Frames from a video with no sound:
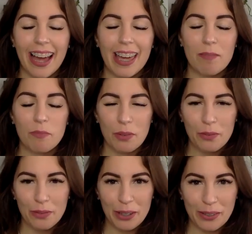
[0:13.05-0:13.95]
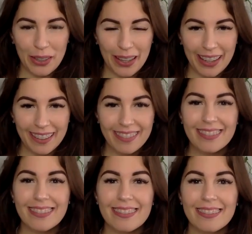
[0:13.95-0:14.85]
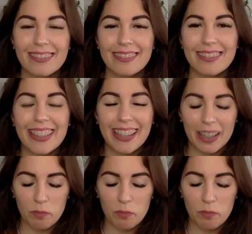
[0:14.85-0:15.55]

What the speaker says: I am Rosalie, and